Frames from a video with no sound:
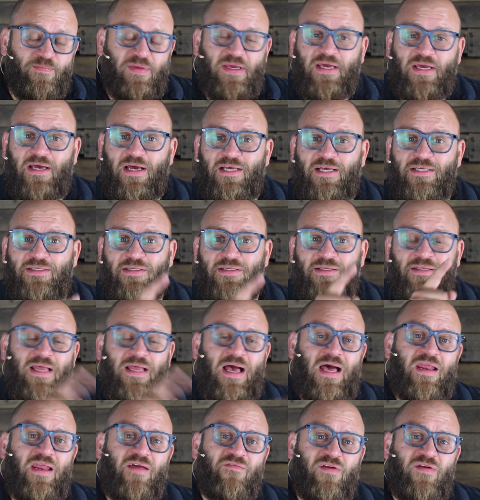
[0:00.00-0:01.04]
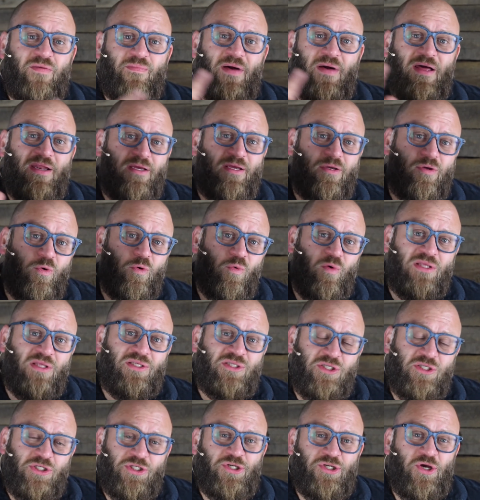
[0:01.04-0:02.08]
because not everybody who wants
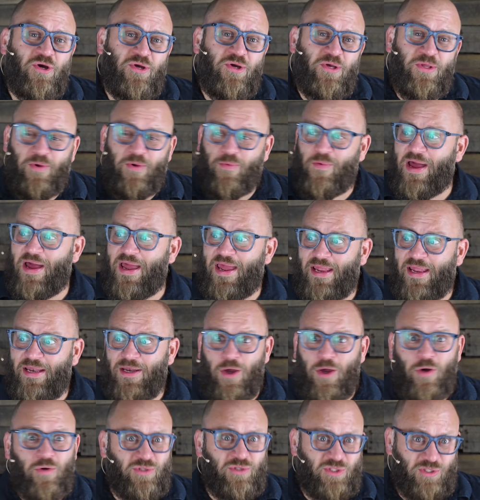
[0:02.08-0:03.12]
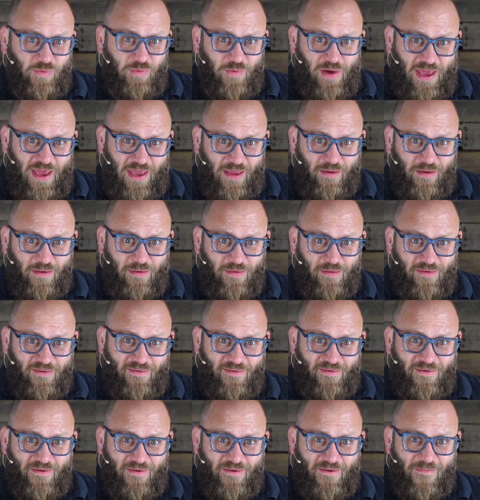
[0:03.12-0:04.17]
to show you the way knows the way.
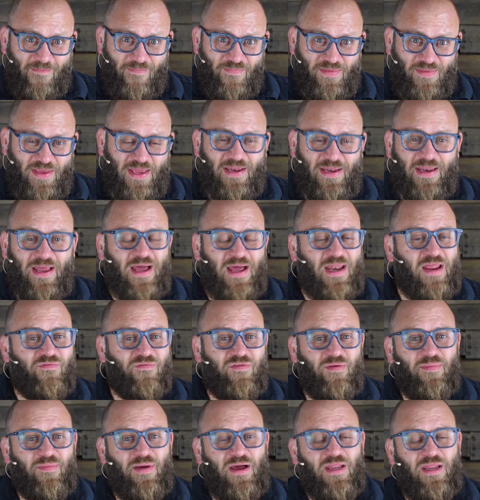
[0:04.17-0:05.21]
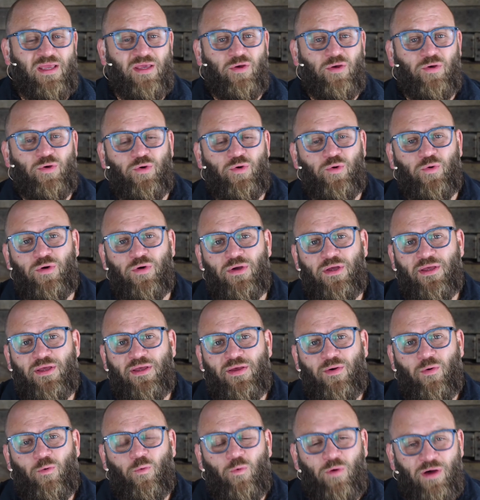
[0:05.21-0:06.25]
And not everybody who
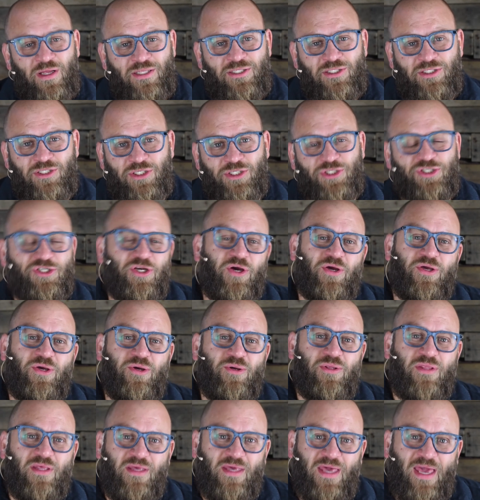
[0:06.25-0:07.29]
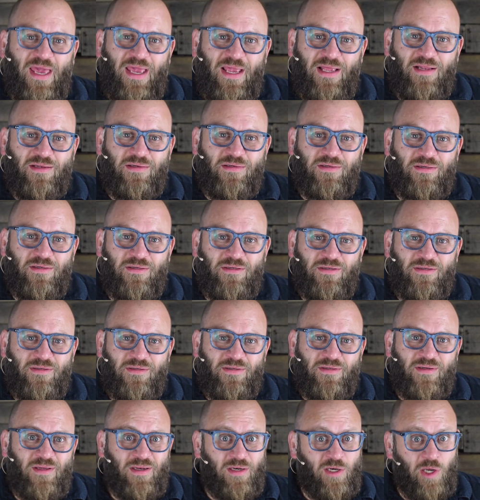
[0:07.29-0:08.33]
wants to show you the gate
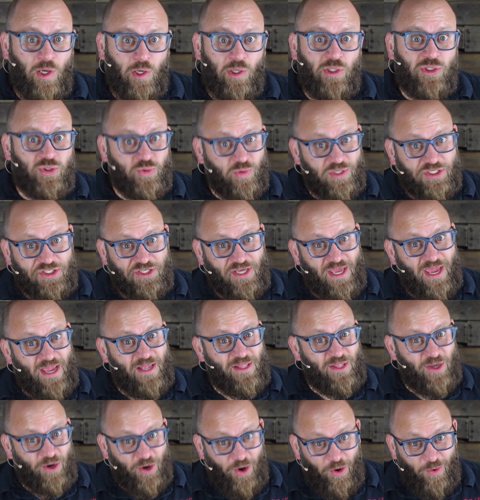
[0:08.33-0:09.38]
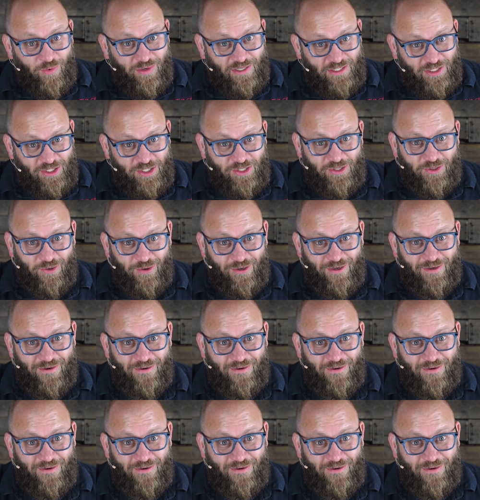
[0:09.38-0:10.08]
knows which gate they're going to.